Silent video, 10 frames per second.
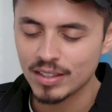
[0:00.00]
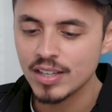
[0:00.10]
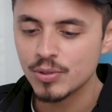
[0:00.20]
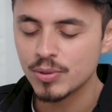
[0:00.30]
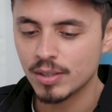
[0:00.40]

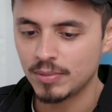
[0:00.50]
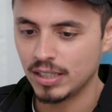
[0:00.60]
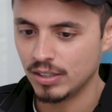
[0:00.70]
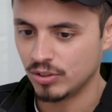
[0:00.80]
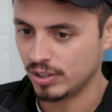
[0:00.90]
This was
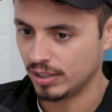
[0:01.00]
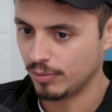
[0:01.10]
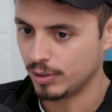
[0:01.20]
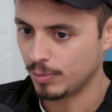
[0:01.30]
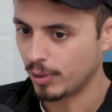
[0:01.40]
something interesting that
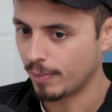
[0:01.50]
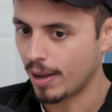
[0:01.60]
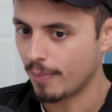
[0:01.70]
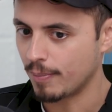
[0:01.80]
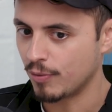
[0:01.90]
we spoke
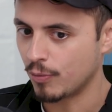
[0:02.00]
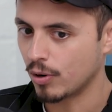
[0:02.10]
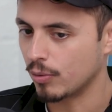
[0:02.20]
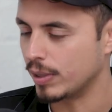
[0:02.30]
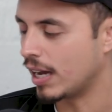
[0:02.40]
about
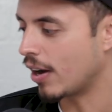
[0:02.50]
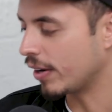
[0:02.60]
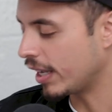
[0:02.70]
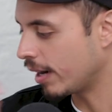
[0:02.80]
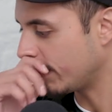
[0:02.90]
before we got on
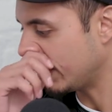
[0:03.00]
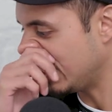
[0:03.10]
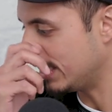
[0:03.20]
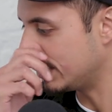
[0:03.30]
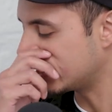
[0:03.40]
camera.
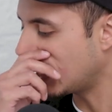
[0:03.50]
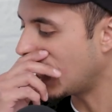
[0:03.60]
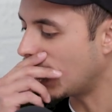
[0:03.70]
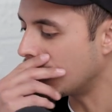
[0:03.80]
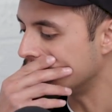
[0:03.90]
Is
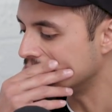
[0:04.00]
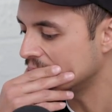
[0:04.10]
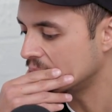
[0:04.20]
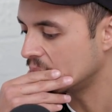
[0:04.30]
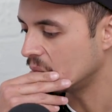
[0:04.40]
um,
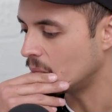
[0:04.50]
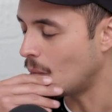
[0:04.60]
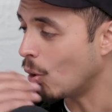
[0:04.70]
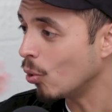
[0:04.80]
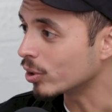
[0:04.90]

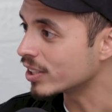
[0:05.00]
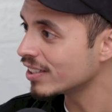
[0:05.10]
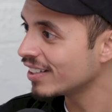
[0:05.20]
mold.